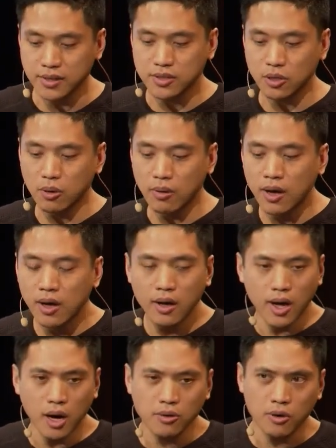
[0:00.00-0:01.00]
So
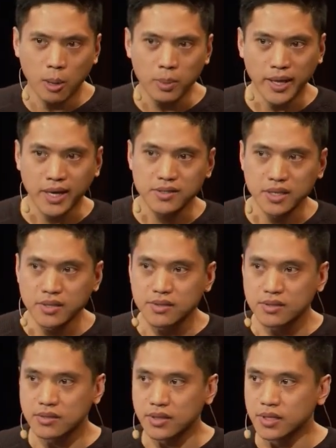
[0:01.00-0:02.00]
how complex
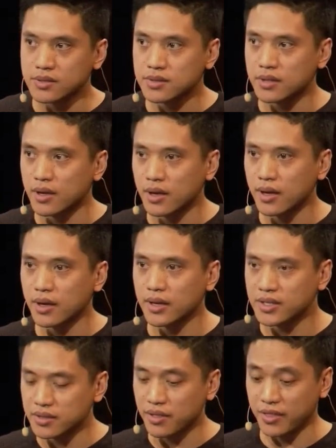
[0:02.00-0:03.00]
is the
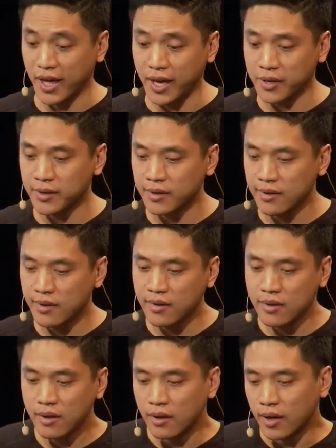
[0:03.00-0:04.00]
thing?
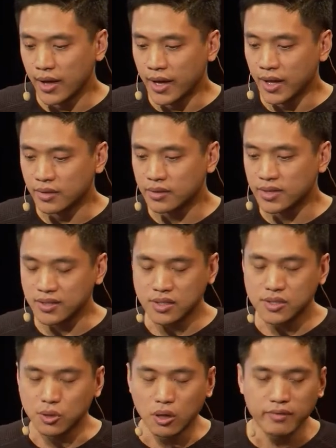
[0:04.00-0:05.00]
And does it
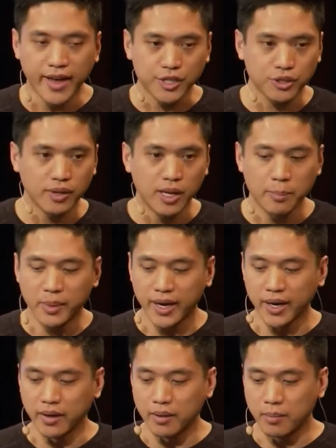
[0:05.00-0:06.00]
solve actually
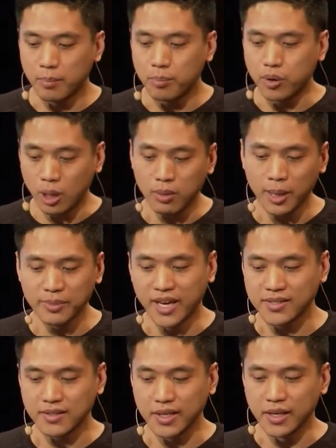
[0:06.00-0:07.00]
my problem
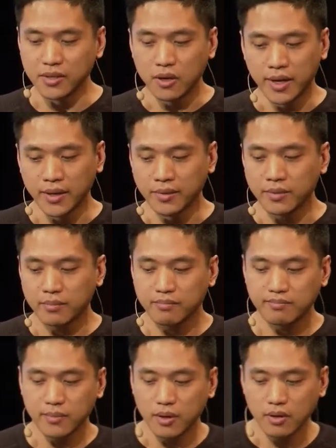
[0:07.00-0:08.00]
nicely? And
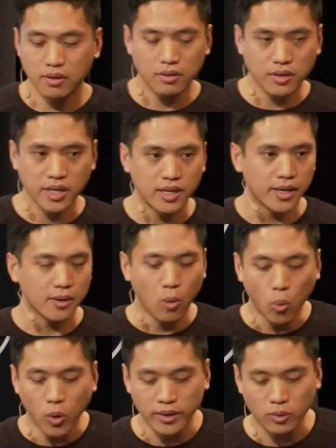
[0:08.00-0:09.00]
kind of like
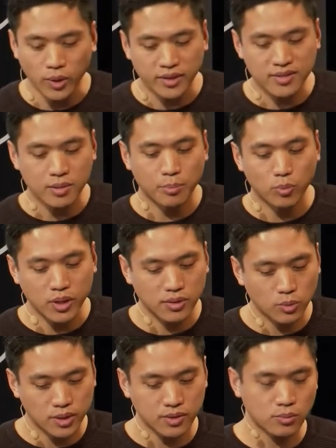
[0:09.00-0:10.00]
what does
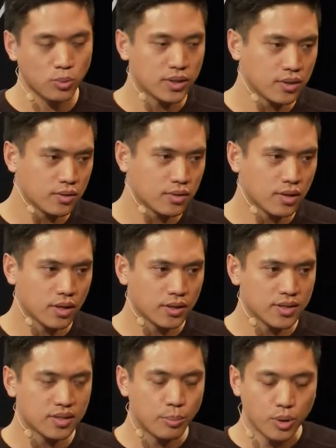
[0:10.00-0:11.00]

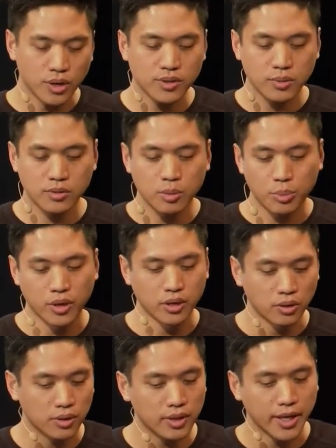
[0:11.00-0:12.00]
the browser support
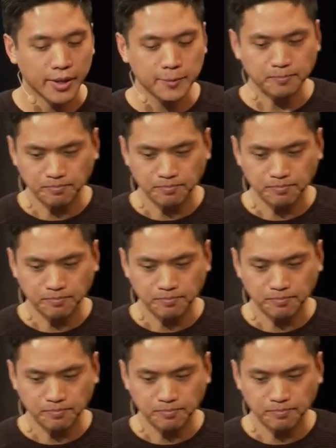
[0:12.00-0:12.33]
look like?